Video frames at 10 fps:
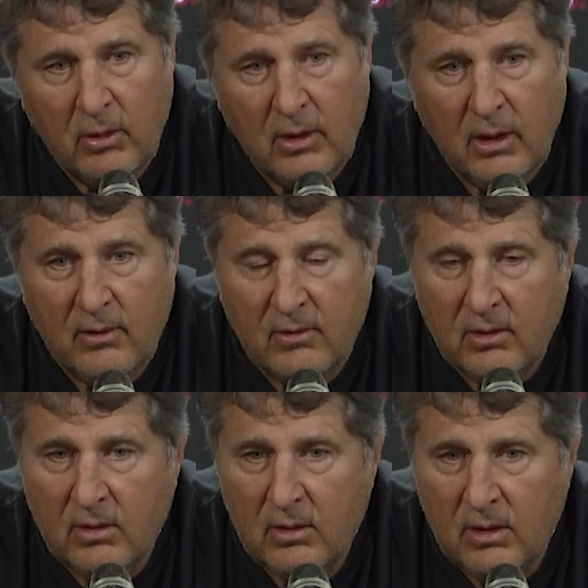And he's,
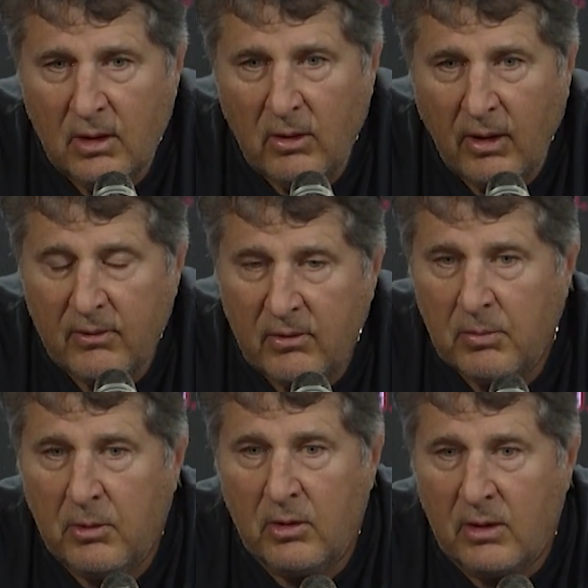you know, had
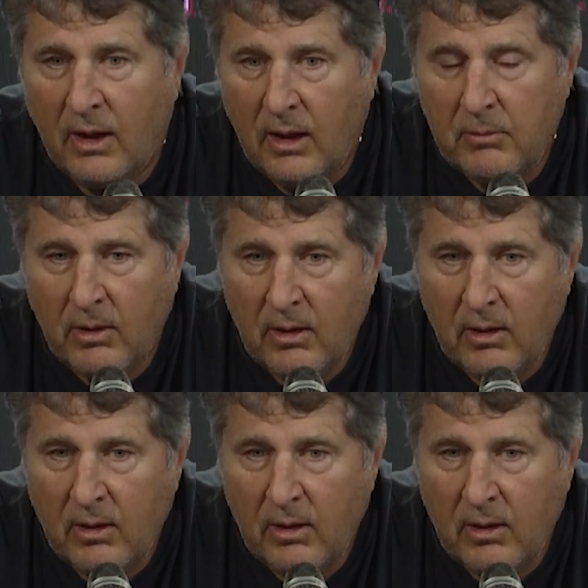some good games.